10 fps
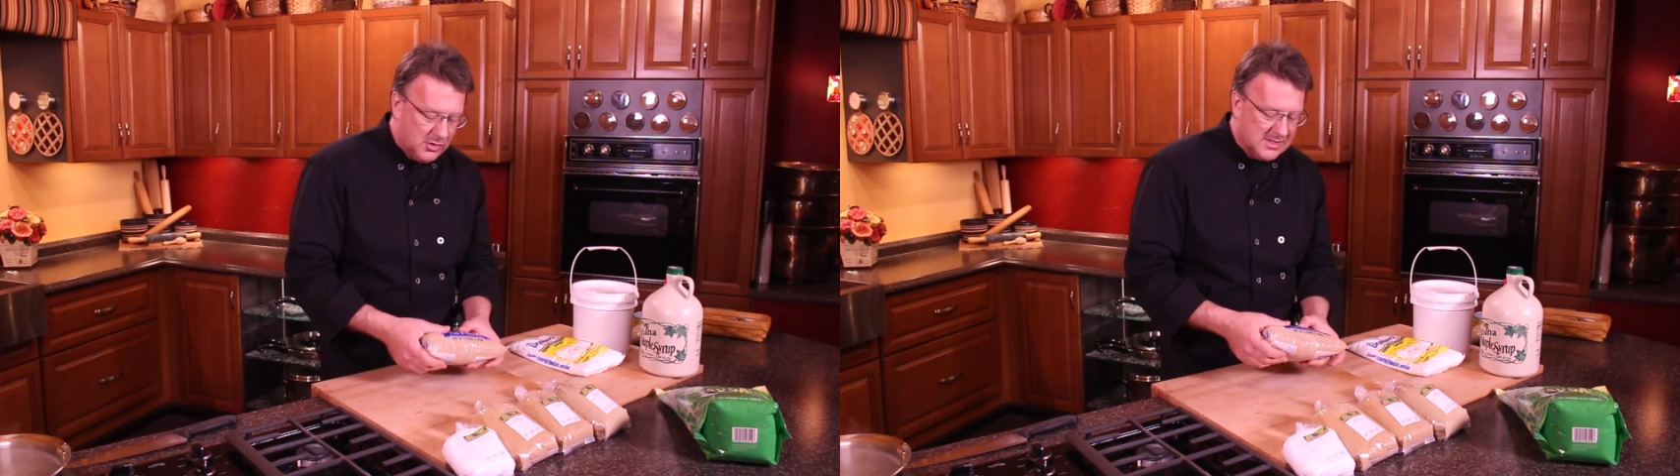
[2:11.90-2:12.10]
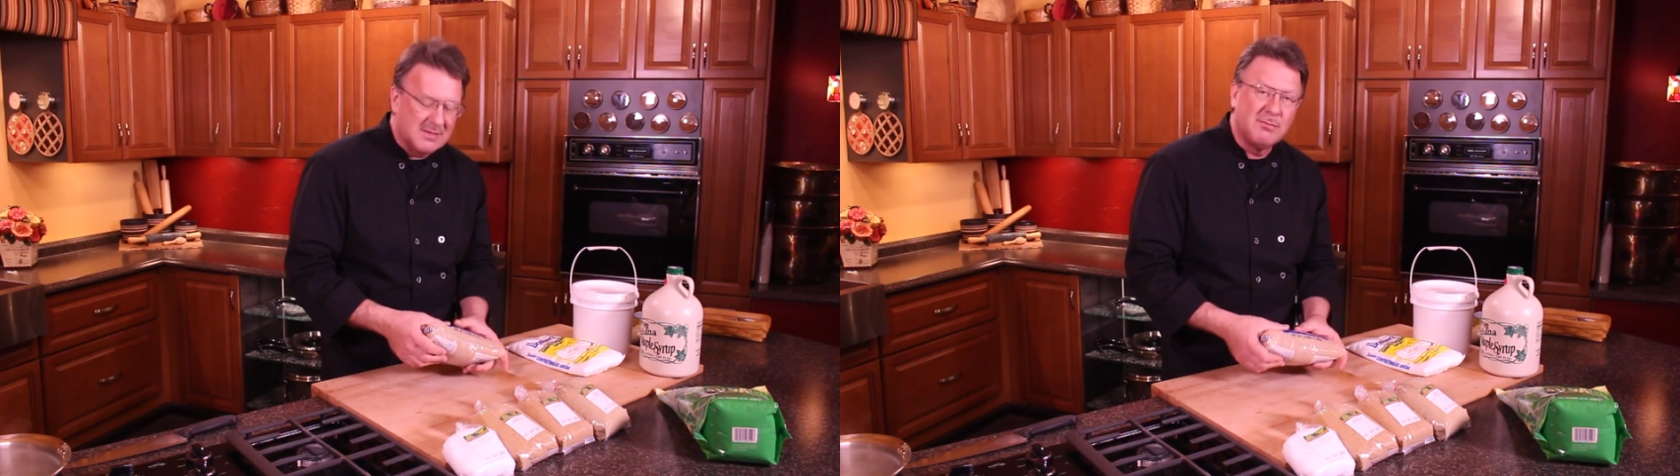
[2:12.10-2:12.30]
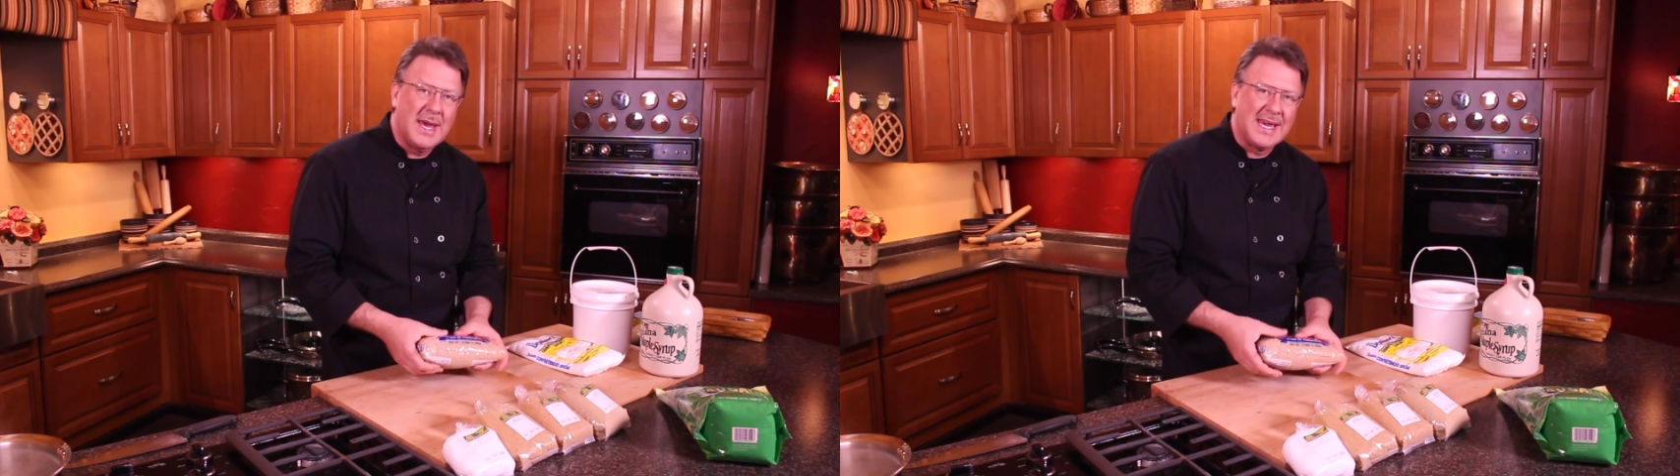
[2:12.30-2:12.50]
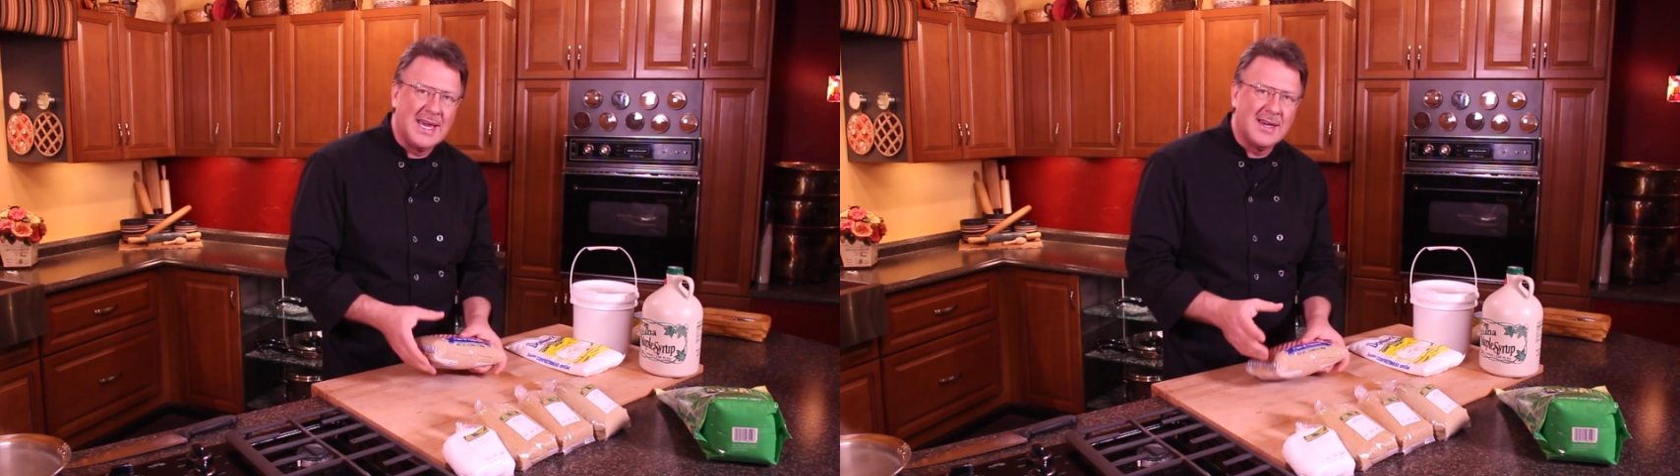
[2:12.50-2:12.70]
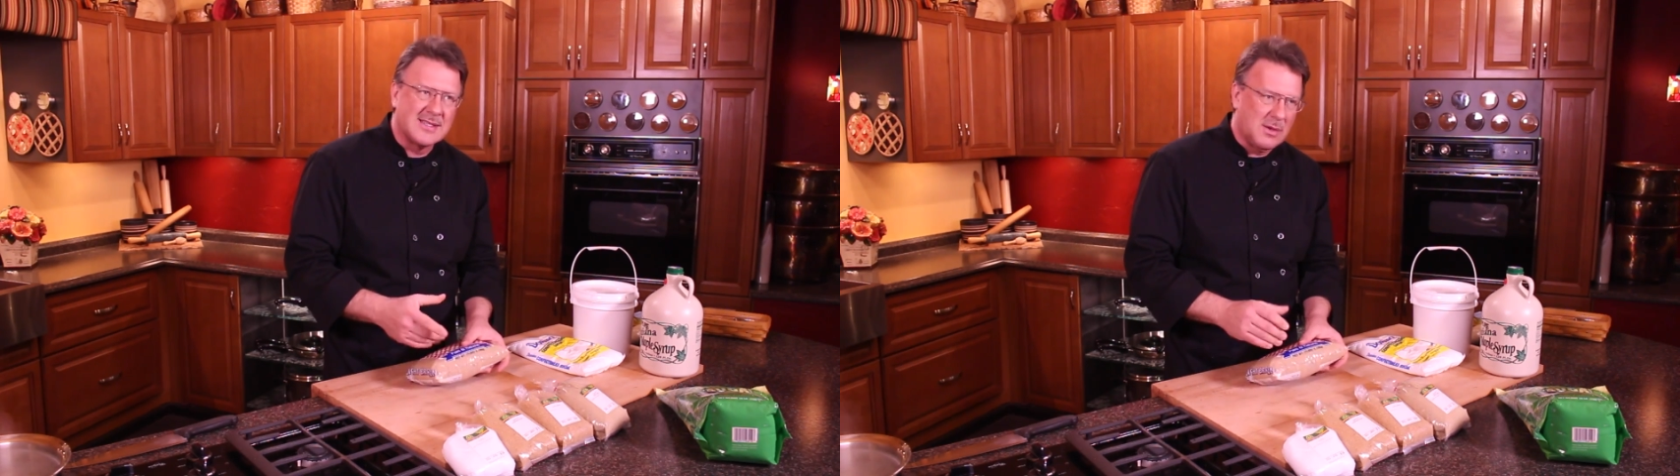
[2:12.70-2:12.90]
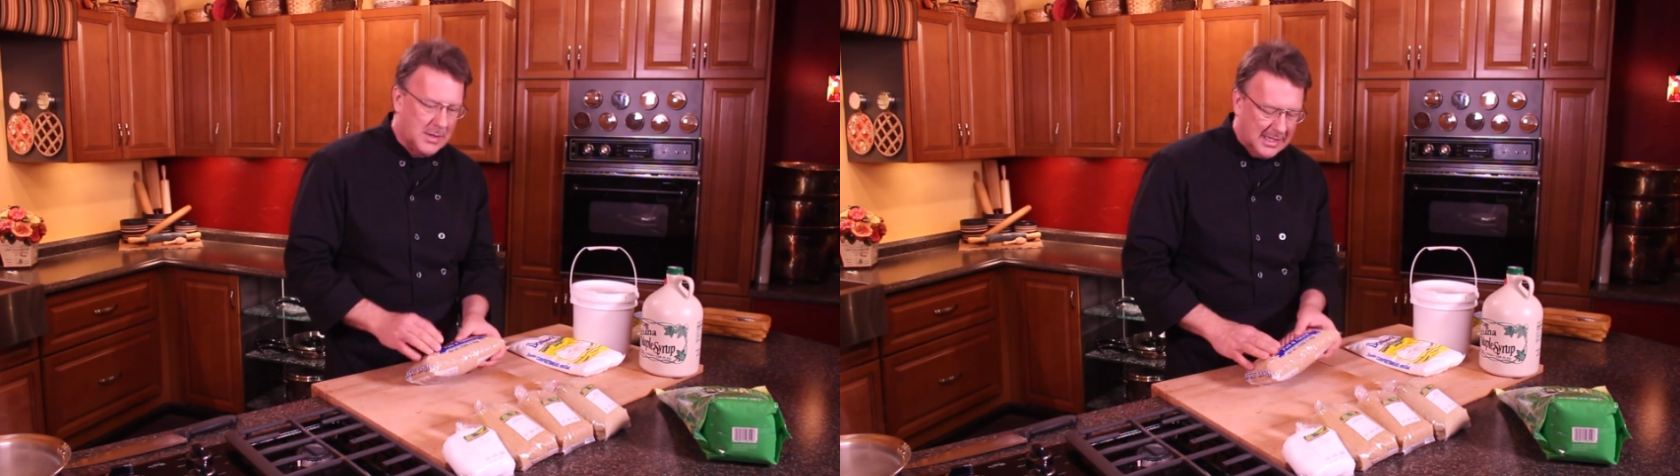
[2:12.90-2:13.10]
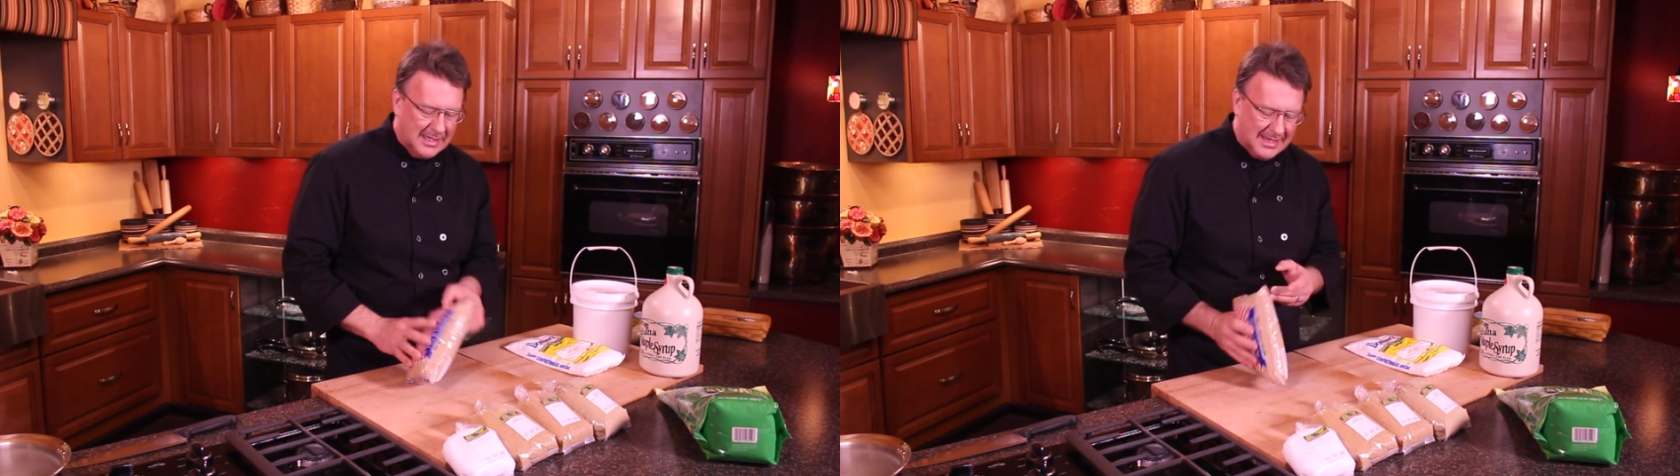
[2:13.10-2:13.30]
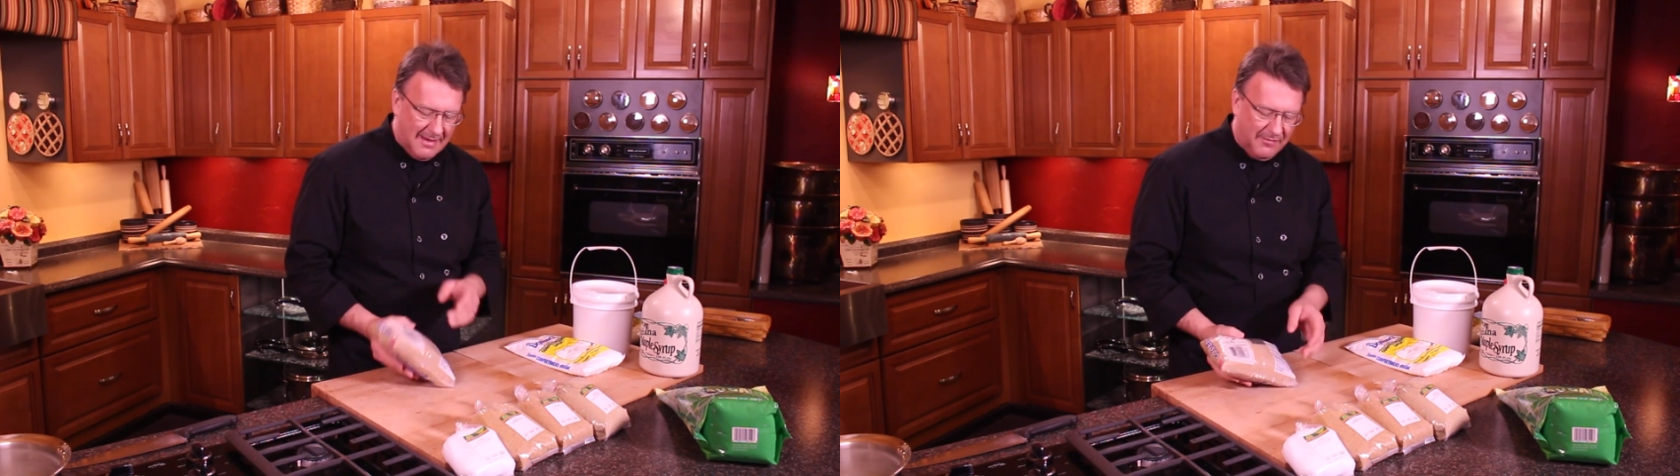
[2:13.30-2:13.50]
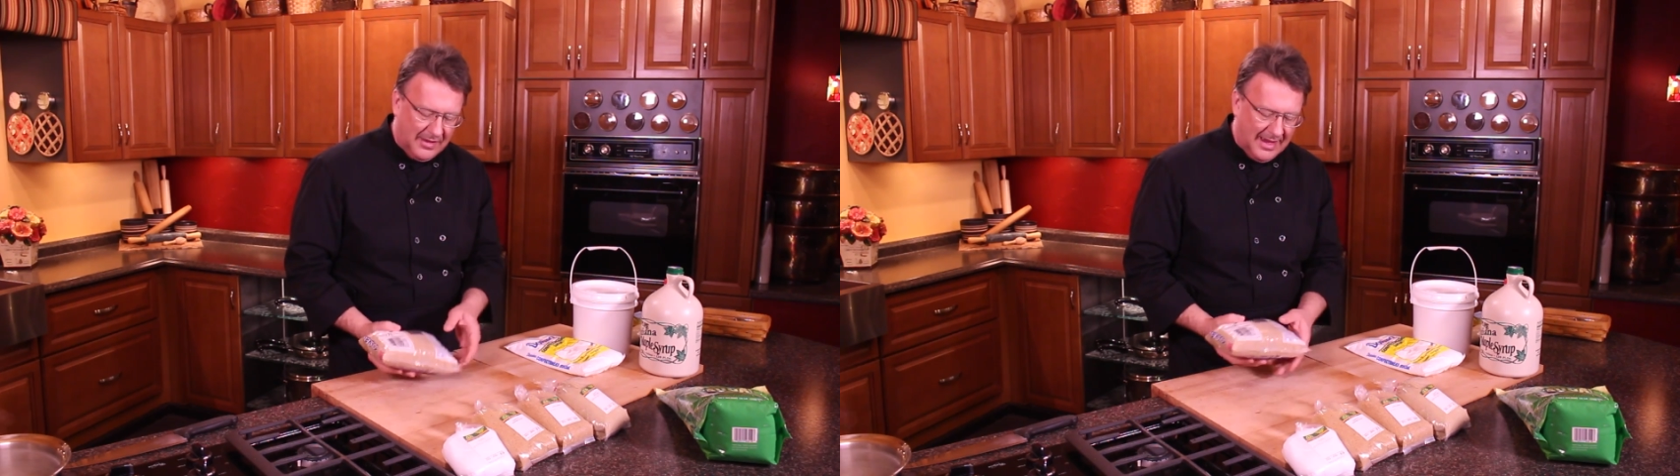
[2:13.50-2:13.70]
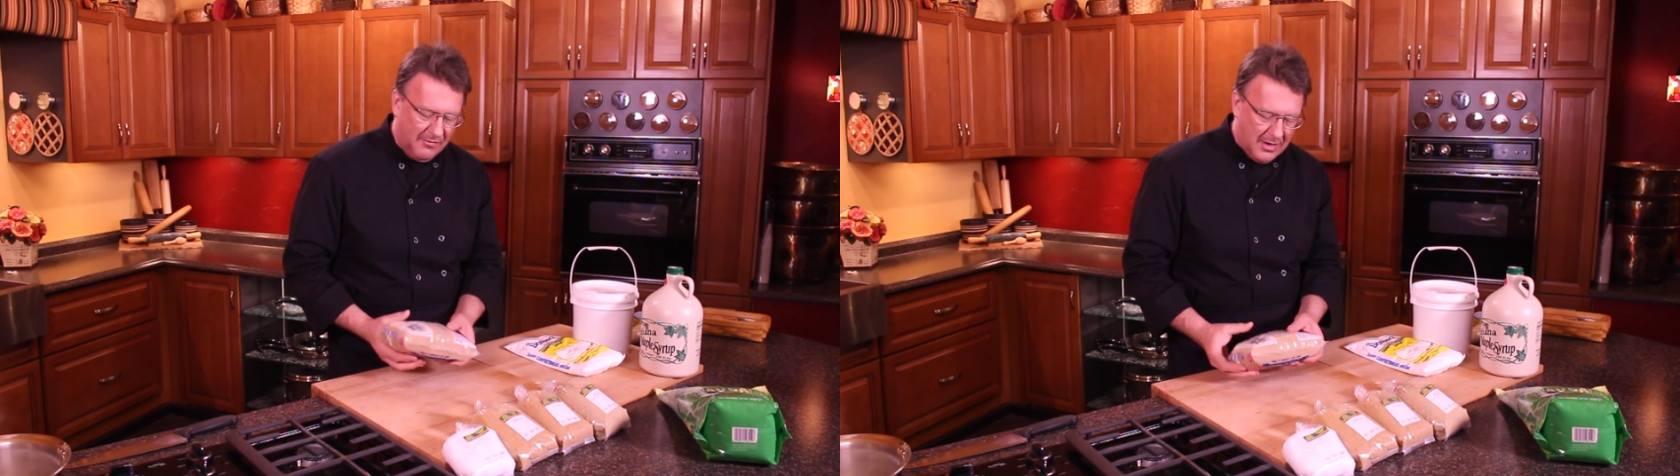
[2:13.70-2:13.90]
doing some baking because I want to get that
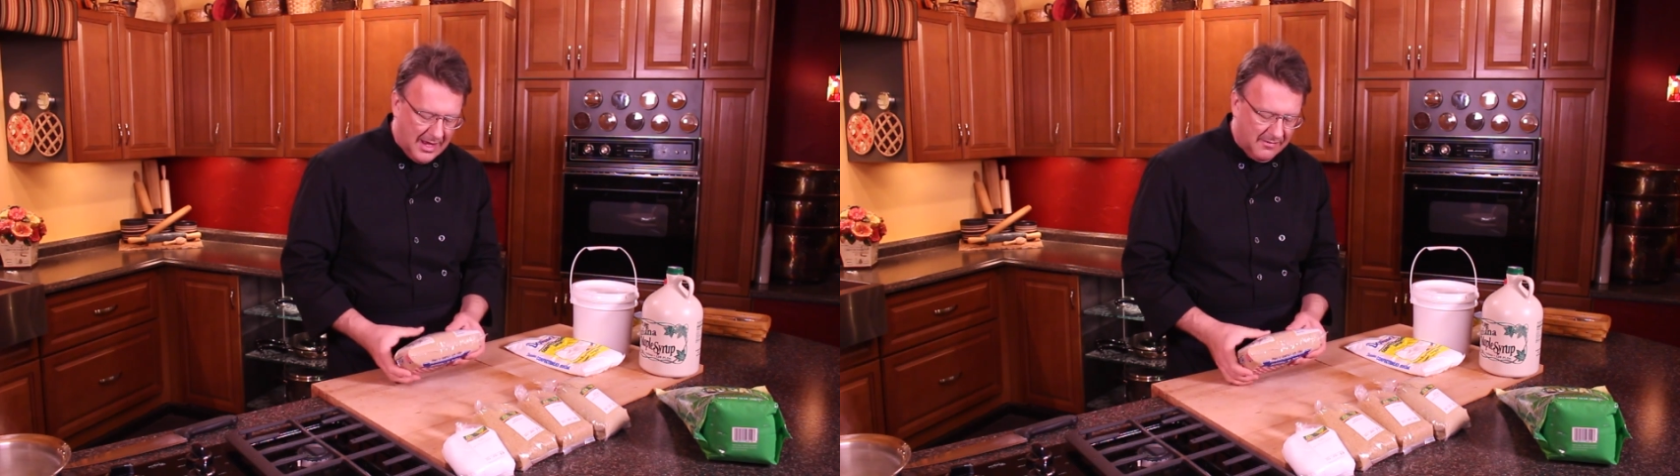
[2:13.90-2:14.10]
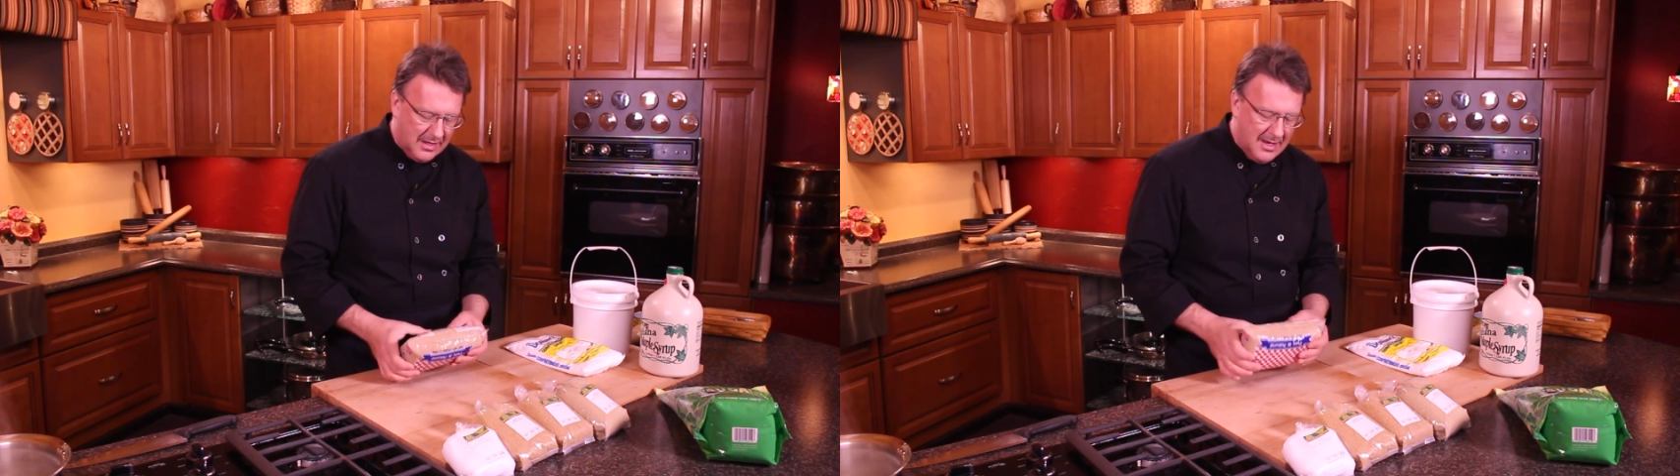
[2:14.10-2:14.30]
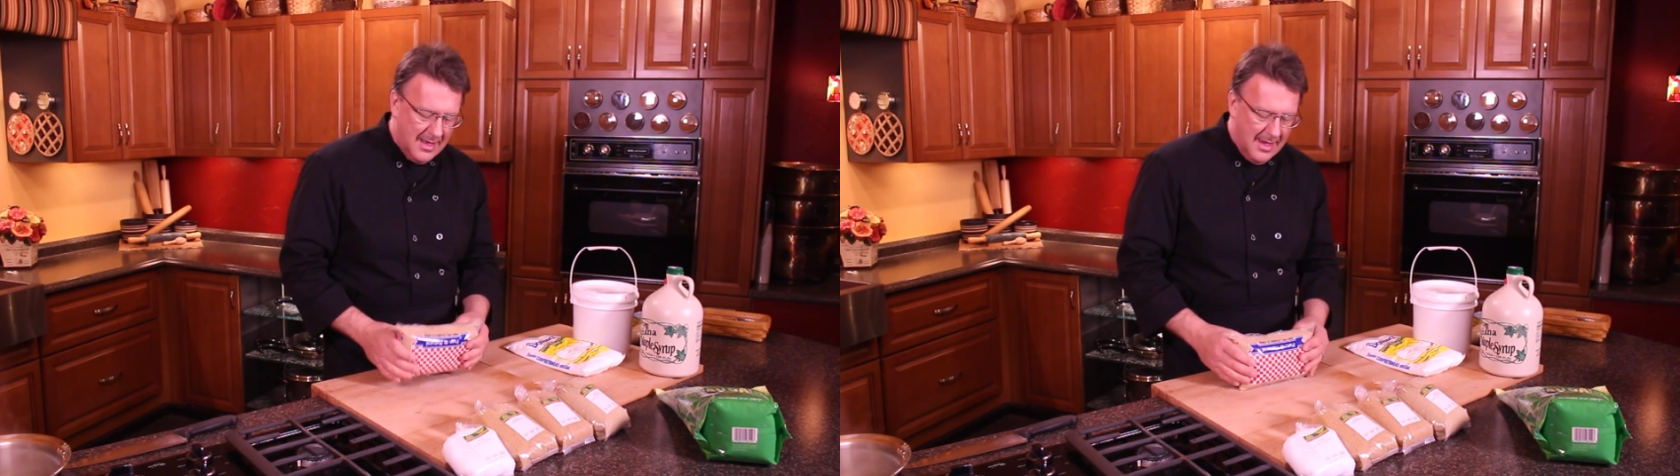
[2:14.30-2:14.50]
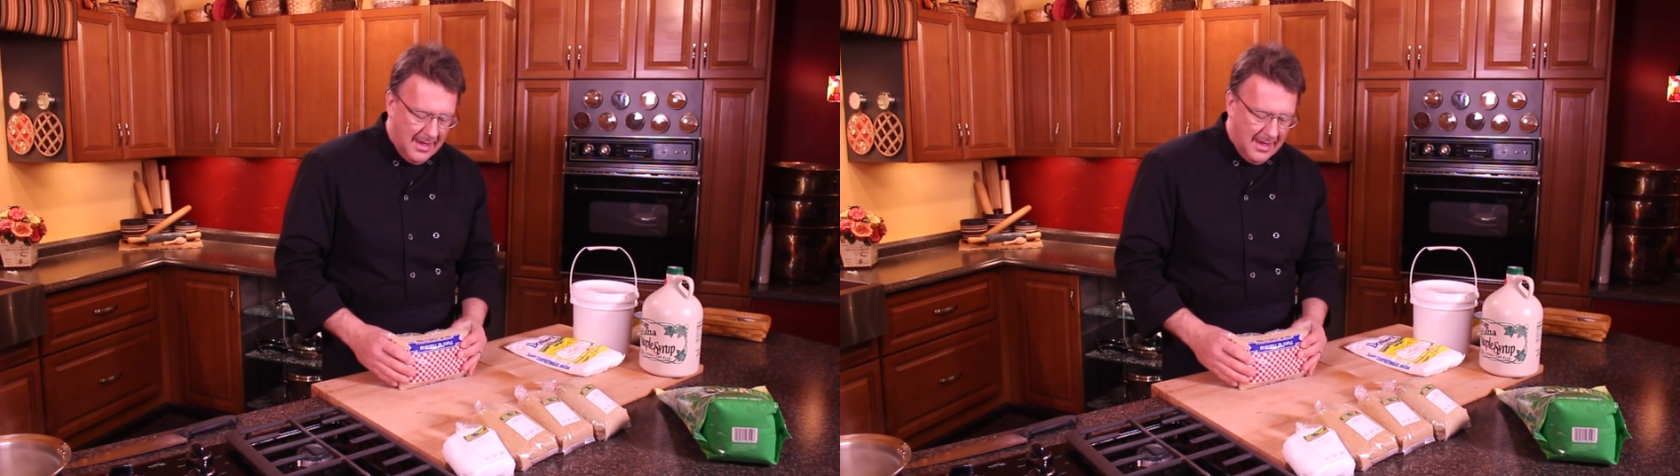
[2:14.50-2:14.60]
flavor out of it.